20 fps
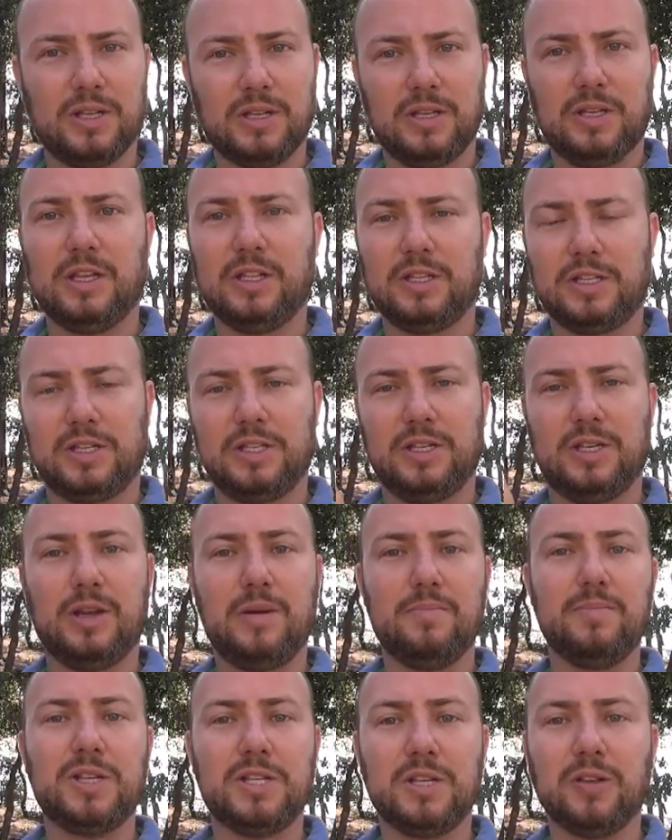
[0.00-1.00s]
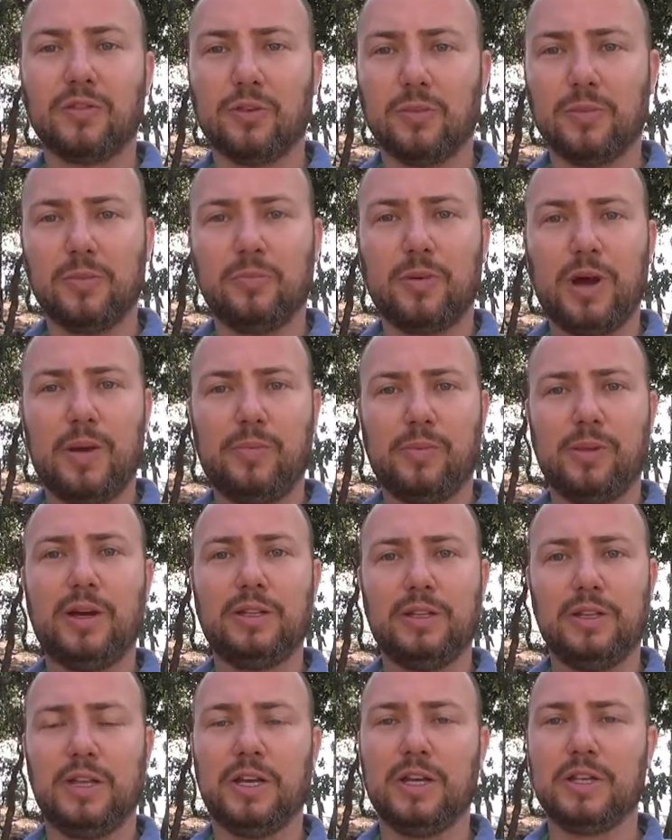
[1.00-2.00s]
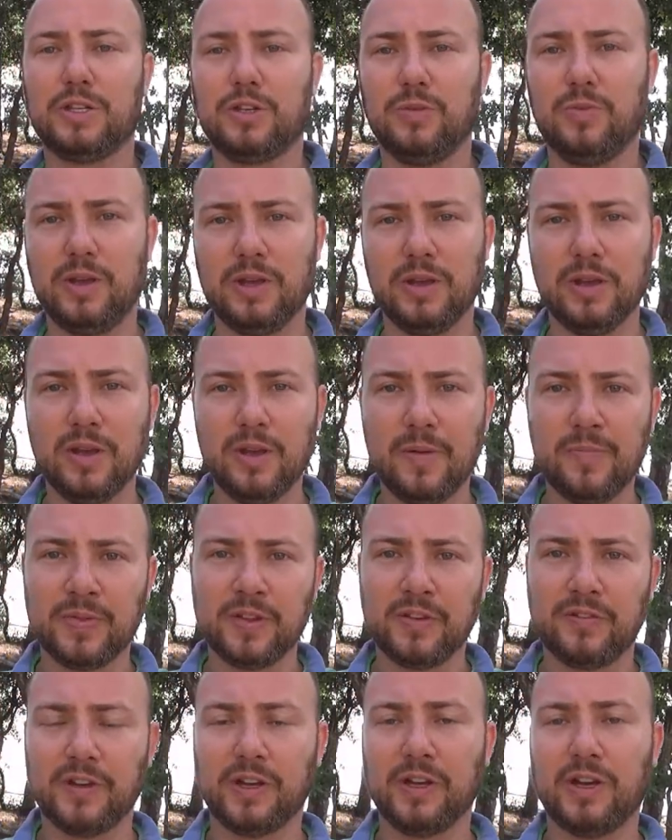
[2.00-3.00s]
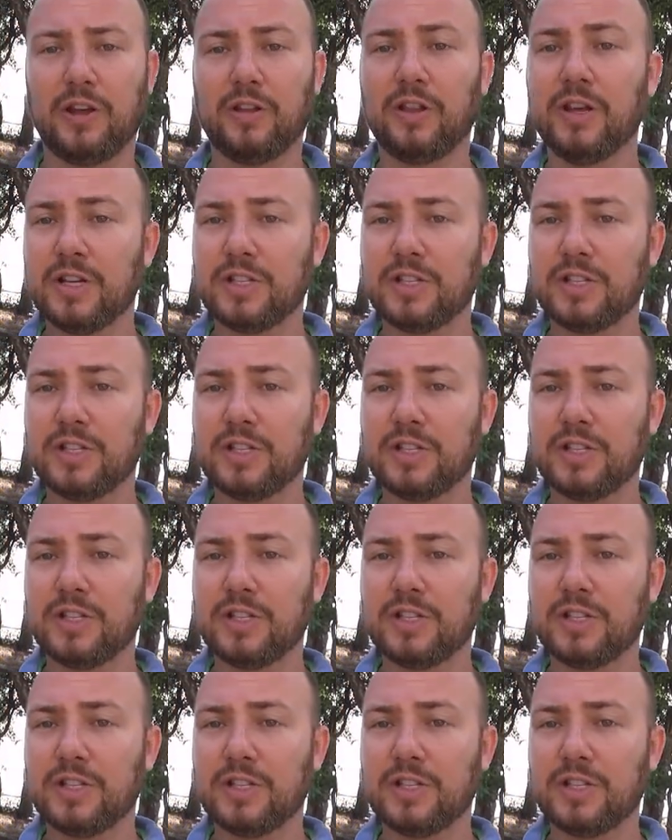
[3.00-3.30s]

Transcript: that's uh, missing from the pipeline and has to be figured out.